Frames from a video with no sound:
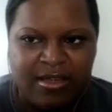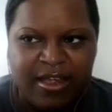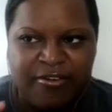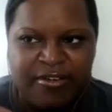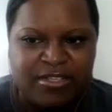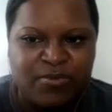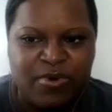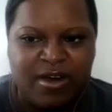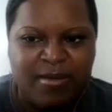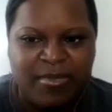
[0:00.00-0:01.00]
areas
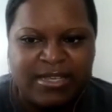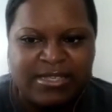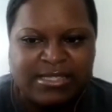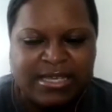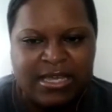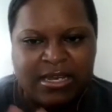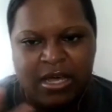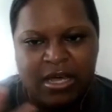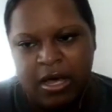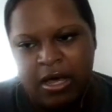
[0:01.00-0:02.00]
where I'm saying,
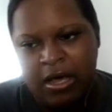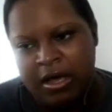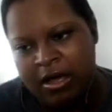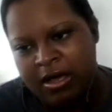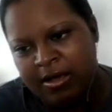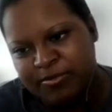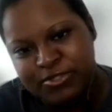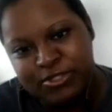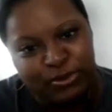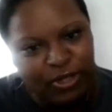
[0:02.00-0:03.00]
too
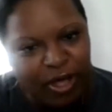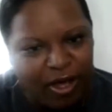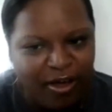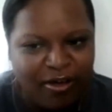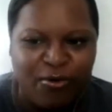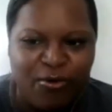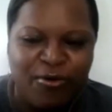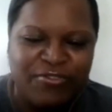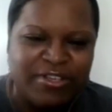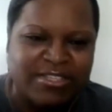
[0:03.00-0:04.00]
long,
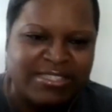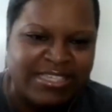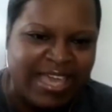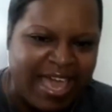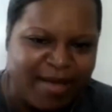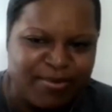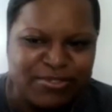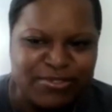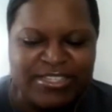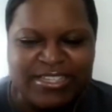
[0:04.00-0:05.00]
or if there's
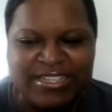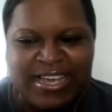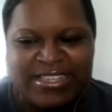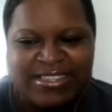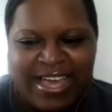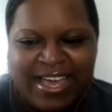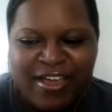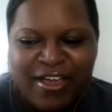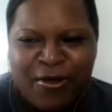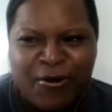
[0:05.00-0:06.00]
gaps or anything like
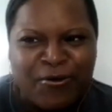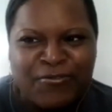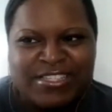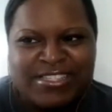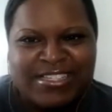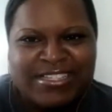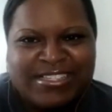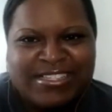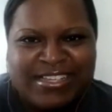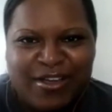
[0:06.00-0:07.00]
that. Or if it's a
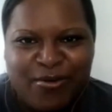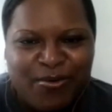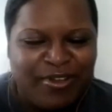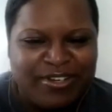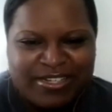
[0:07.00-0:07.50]
sentence that I want